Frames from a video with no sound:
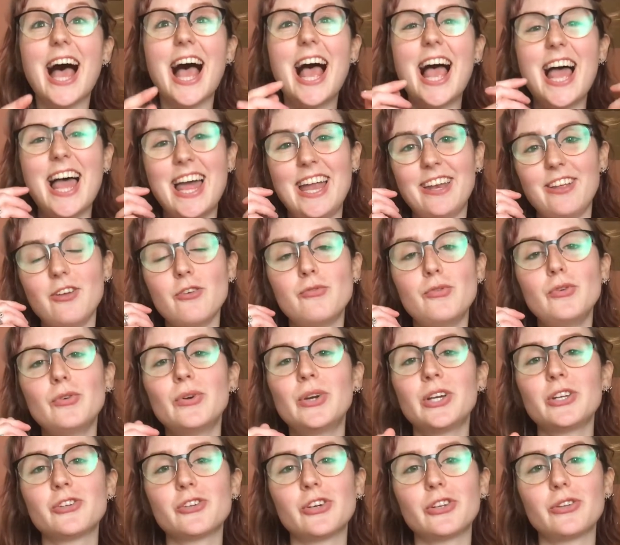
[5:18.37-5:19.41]
And if you
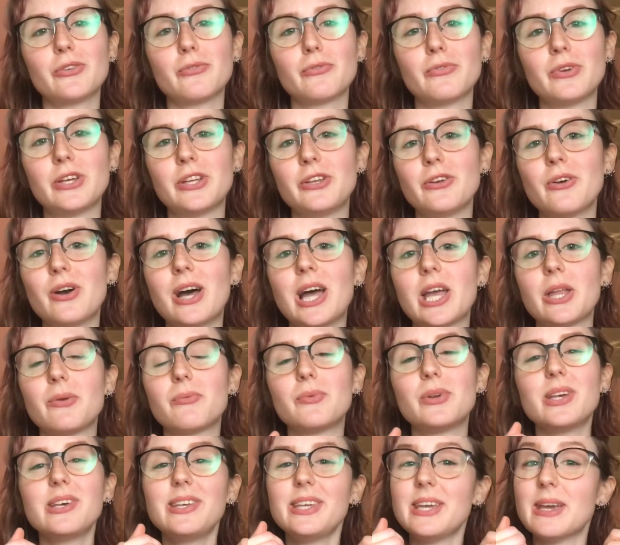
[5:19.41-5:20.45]
enjoyed the video, I'd
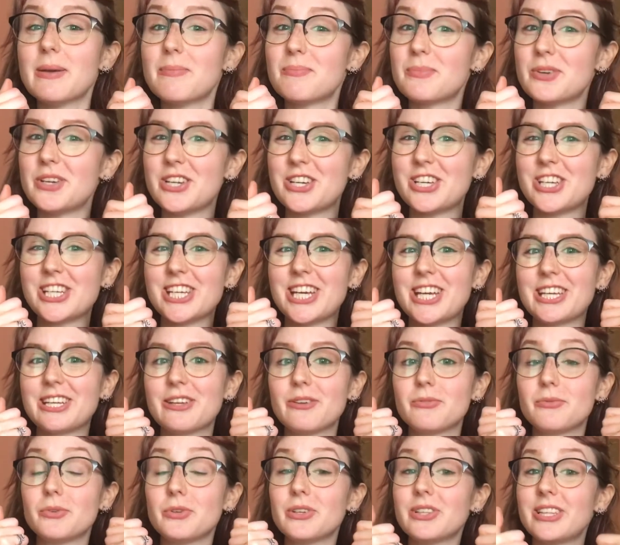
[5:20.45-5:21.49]
really appreciate
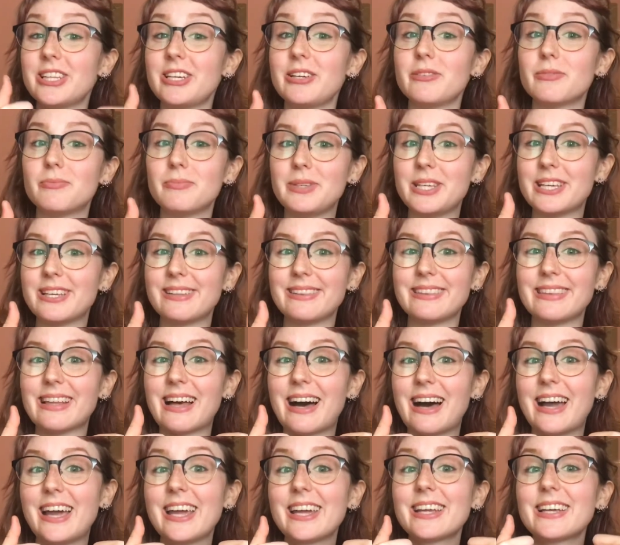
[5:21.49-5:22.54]
if you leave me a
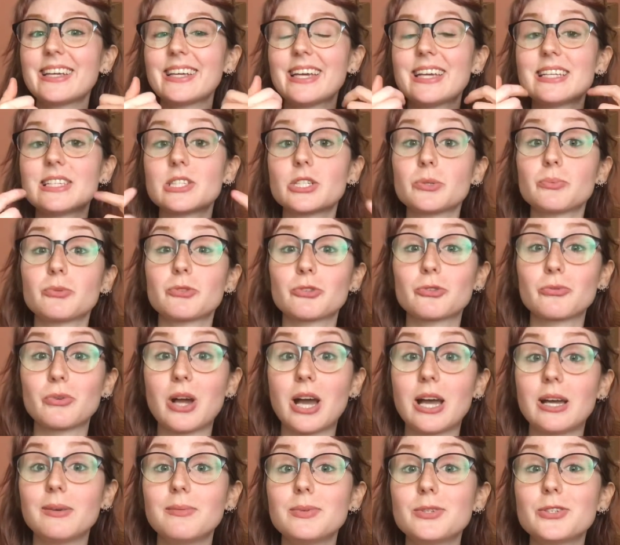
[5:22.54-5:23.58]
like and
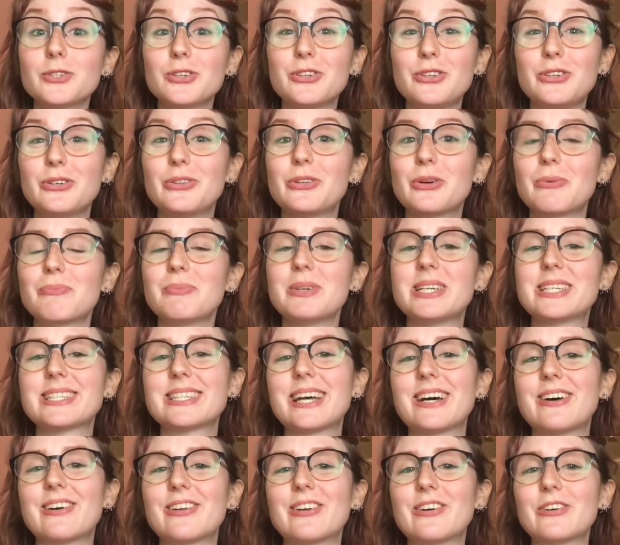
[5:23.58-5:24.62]
subscribe so you don't miss
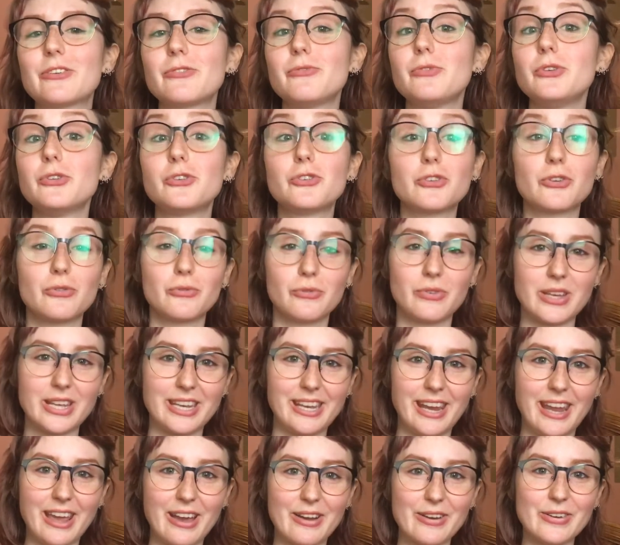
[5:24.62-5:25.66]
out on future
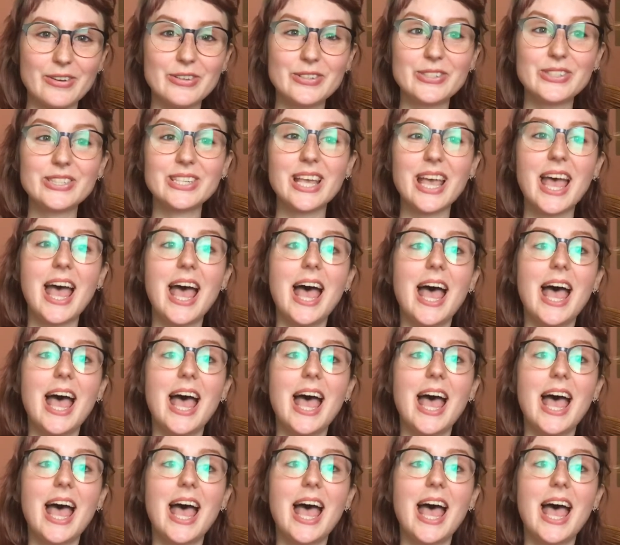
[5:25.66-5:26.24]
videos.